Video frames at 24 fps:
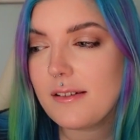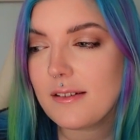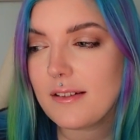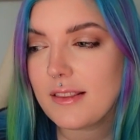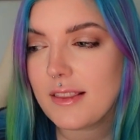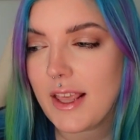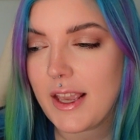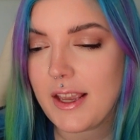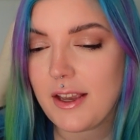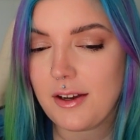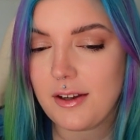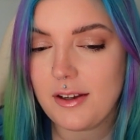
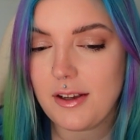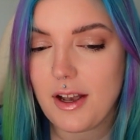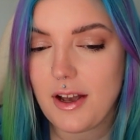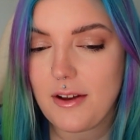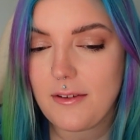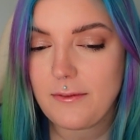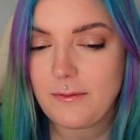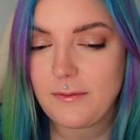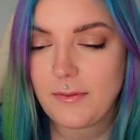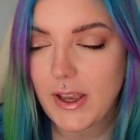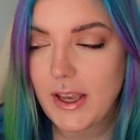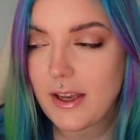They
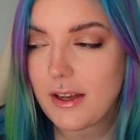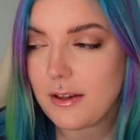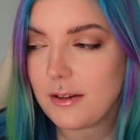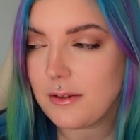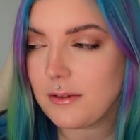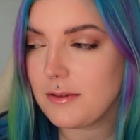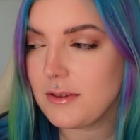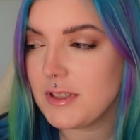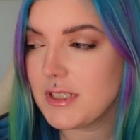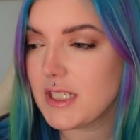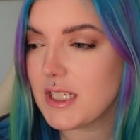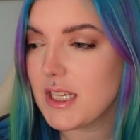
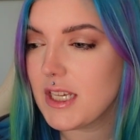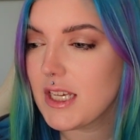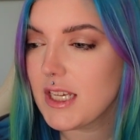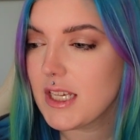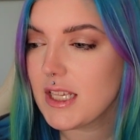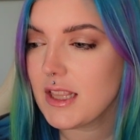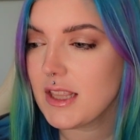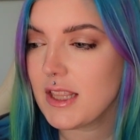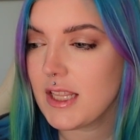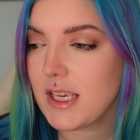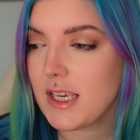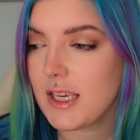found
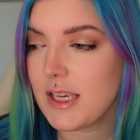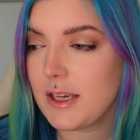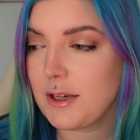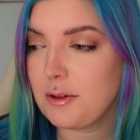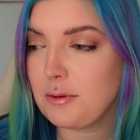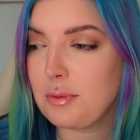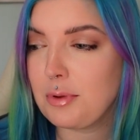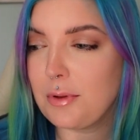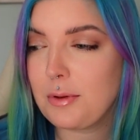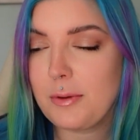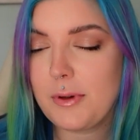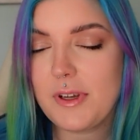the
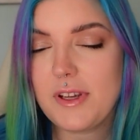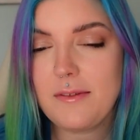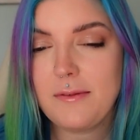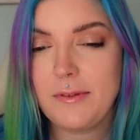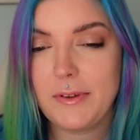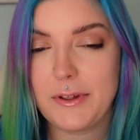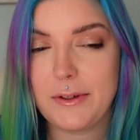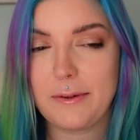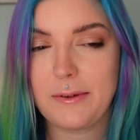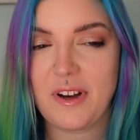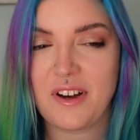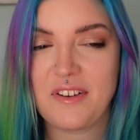
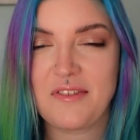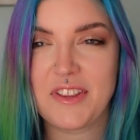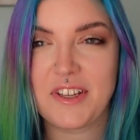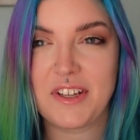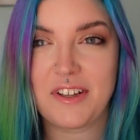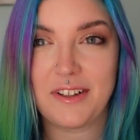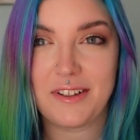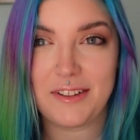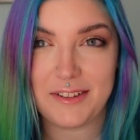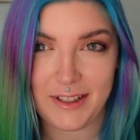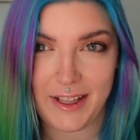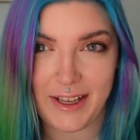preview of the
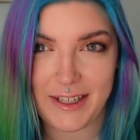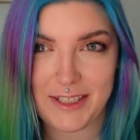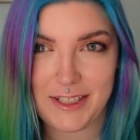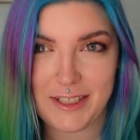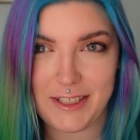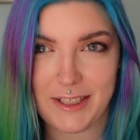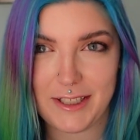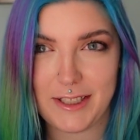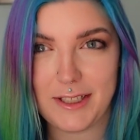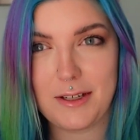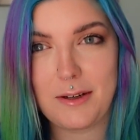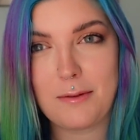
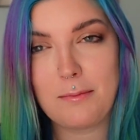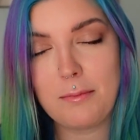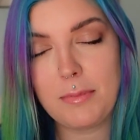collection